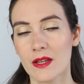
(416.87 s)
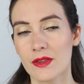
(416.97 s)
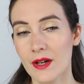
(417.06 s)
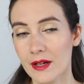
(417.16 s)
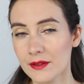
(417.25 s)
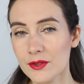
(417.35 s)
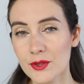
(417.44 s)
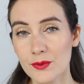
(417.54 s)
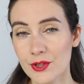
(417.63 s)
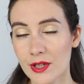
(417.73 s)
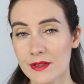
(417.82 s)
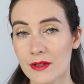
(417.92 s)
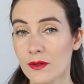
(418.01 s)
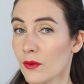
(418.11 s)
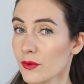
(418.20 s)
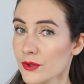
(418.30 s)
The other two shades
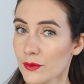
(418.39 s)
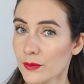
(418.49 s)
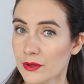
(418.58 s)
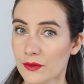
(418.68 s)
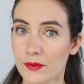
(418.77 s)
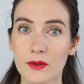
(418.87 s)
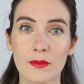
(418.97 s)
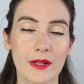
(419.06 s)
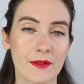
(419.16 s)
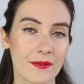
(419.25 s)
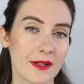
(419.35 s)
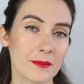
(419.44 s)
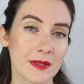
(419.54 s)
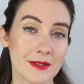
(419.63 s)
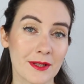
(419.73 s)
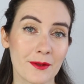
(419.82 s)
are also beautiful, but I find
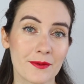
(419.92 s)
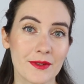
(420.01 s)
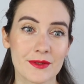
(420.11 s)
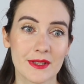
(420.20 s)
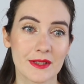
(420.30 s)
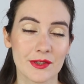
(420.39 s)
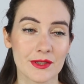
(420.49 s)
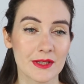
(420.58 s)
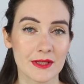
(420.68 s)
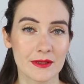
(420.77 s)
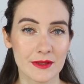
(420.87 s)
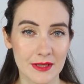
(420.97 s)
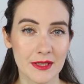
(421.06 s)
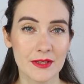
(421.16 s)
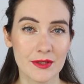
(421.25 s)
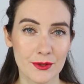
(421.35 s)
myself using just
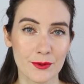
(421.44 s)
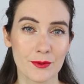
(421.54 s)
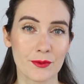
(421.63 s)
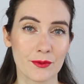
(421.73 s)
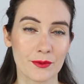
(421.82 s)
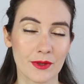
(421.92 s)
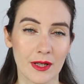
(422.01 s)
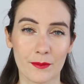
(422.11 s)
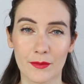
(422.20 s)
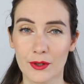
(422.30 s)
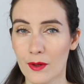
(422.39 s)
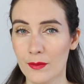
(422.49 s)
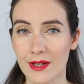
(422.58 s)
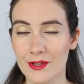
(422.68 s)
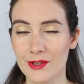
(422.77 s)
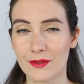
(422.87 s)
these two, um,
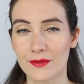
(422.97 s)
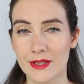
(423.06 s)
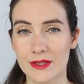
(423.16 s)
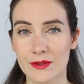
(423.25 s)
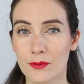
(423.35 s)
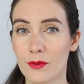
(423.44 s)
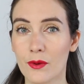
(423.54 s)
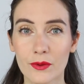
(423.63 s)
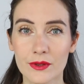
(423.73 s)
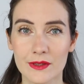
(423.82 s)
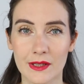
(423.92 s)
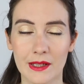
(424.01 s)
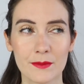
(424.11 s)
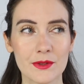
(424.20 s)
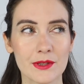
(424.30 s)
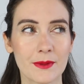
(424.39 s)
combination of these two all the
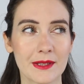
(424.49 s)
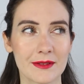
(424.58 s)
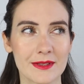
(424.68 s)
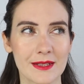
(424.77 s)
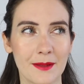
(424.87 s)
time, just because